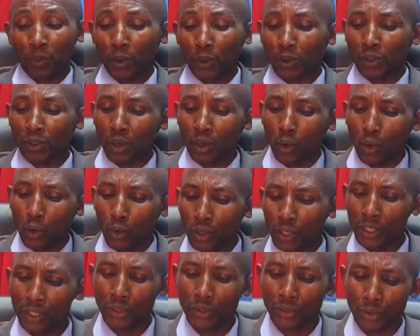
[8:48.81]
because the
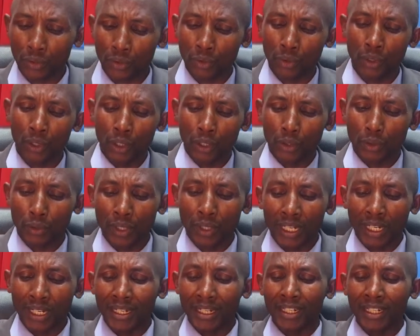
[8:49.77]
whole issue
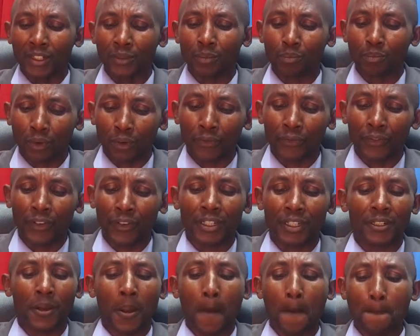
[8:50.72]
today is
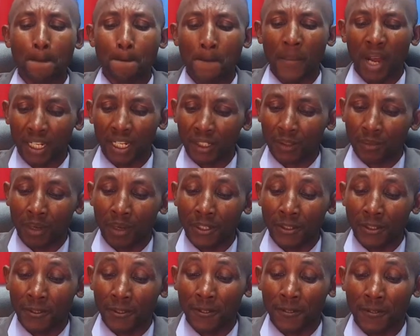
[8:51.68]
profit
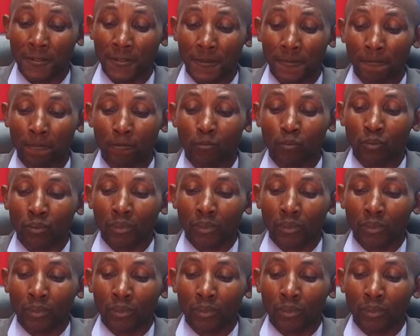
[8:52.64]
maximization.